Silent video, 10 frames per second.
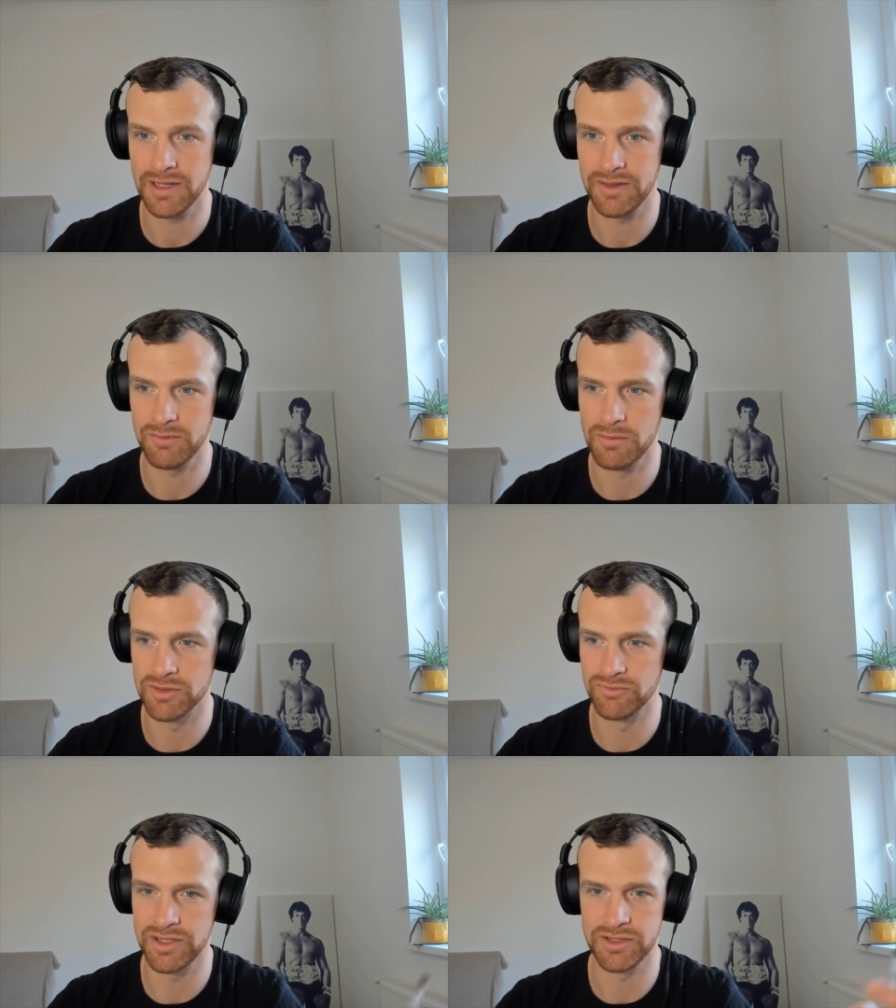I think one
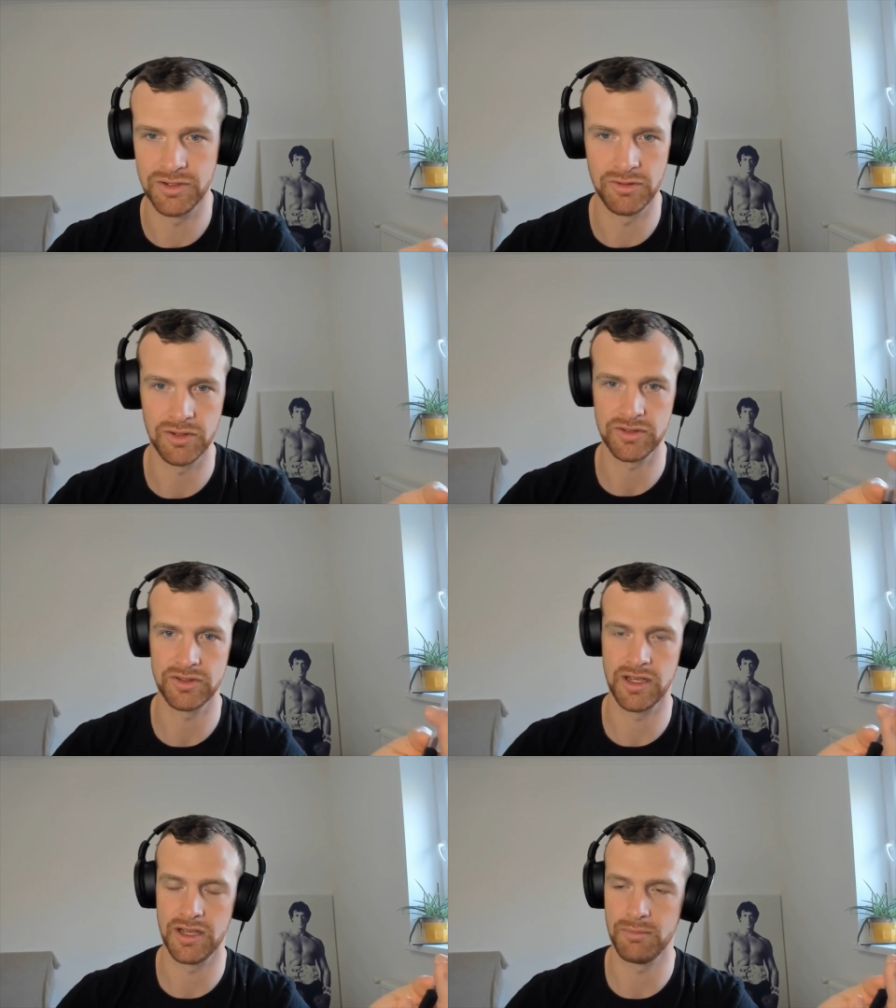was Rich, who lost
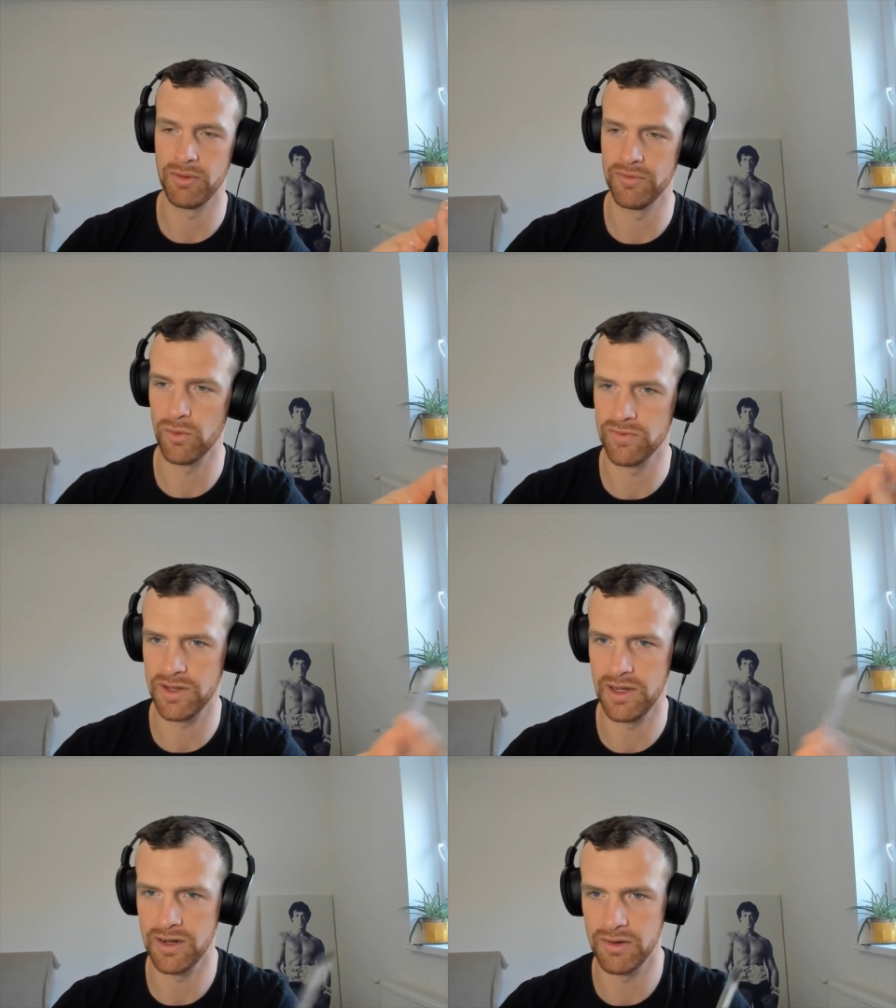0.4 of a
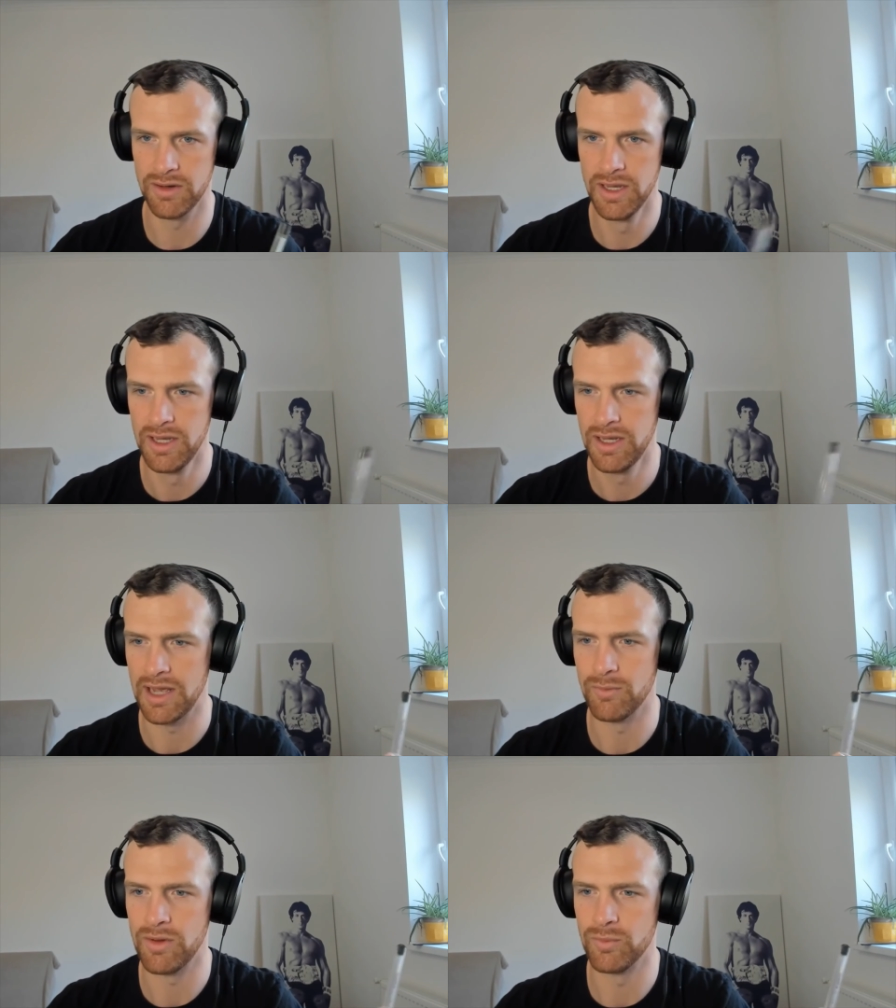kilo,
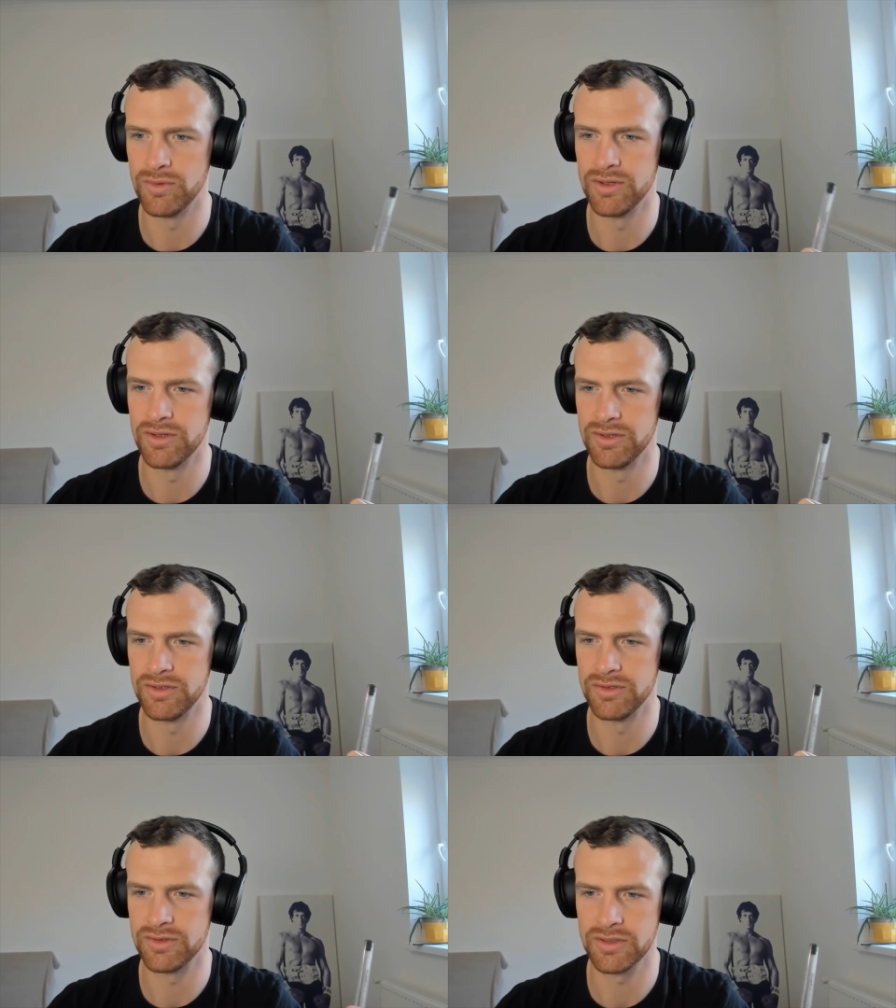and one
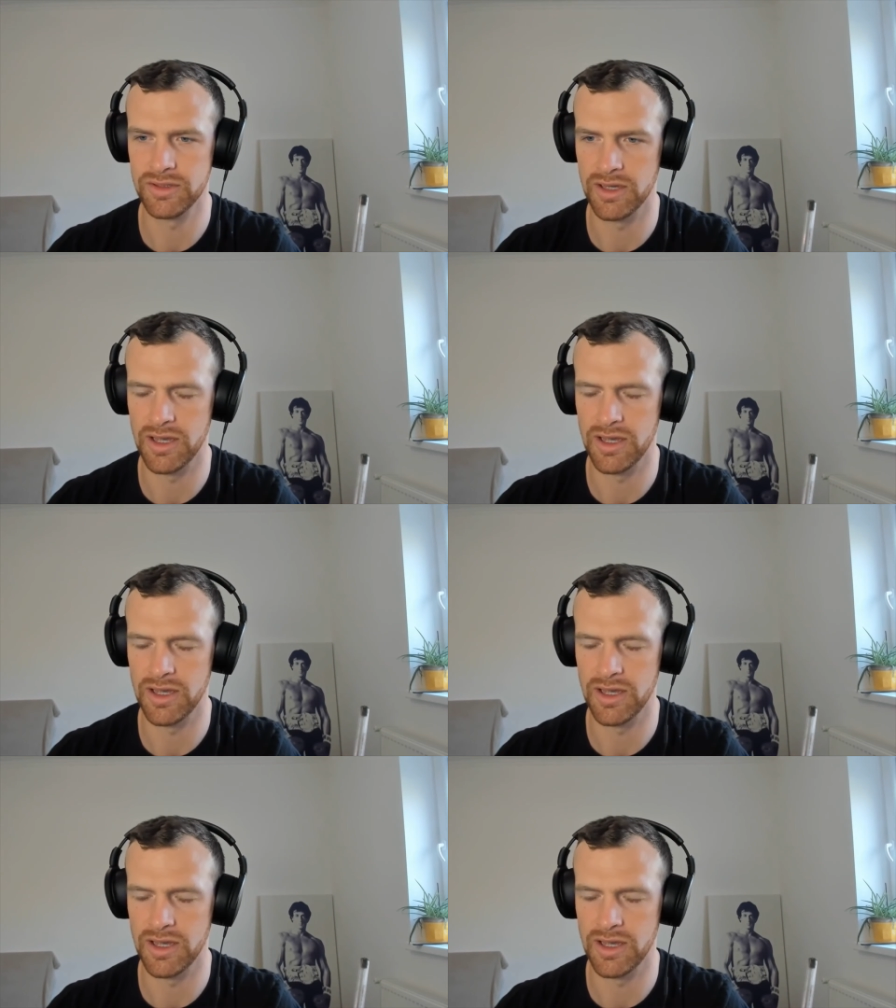was